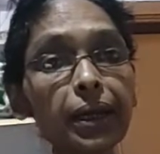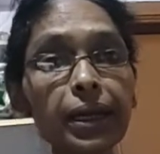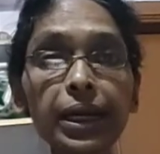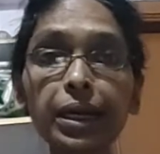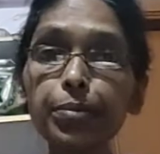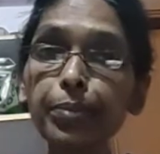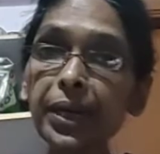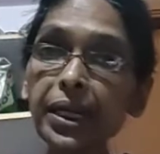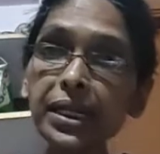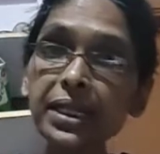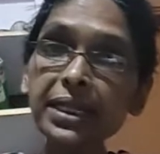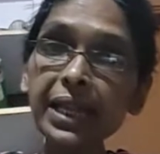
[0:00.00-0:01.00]
it
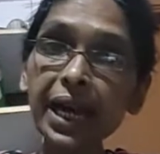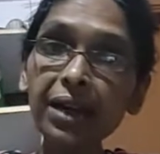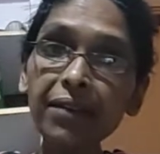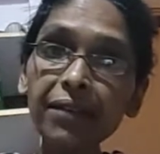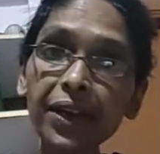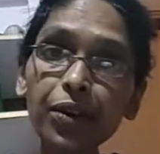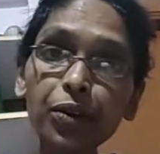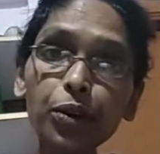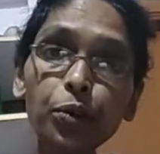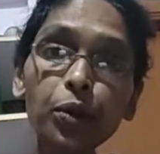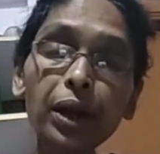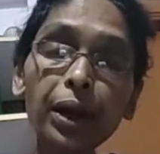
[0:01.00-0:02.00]
means that where
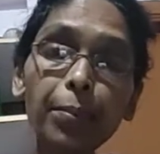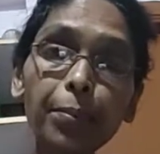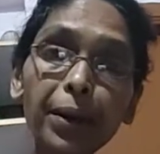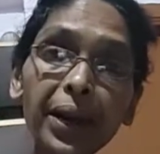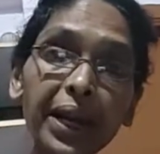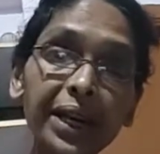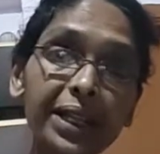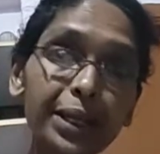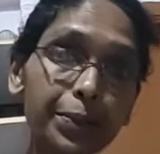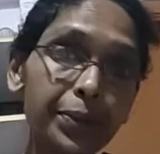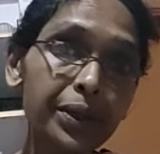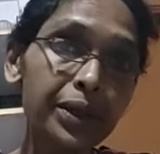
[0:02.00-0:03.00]
you complete
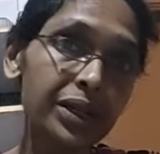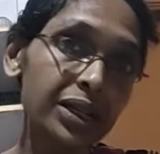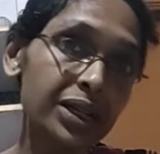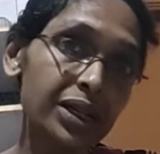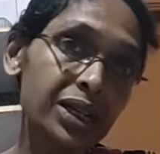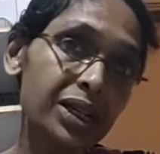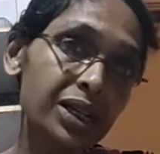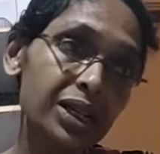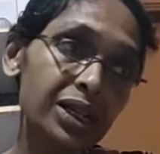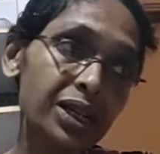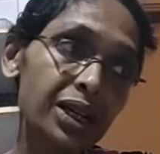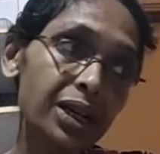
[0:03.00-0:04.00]
the work.
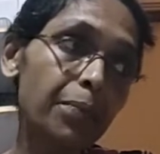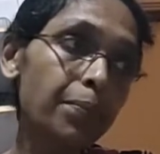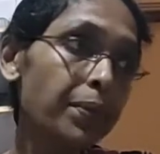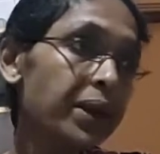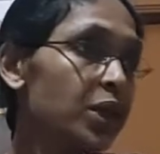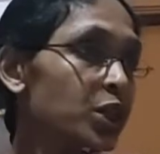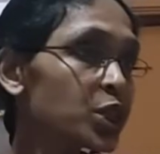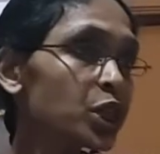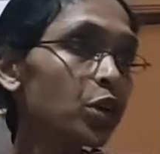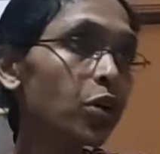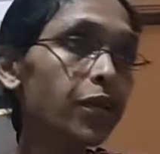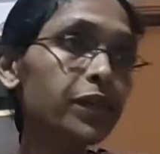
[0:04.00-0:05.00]

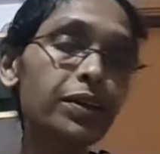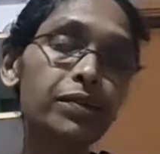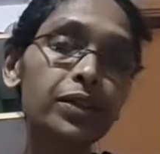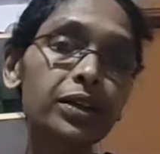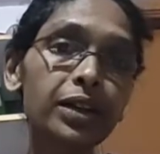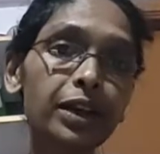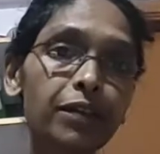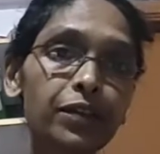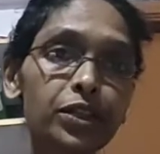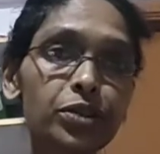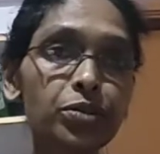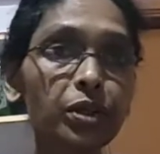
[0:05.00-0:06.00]
Completion of the work
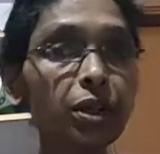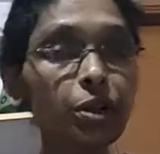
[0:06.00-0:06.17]
refers to the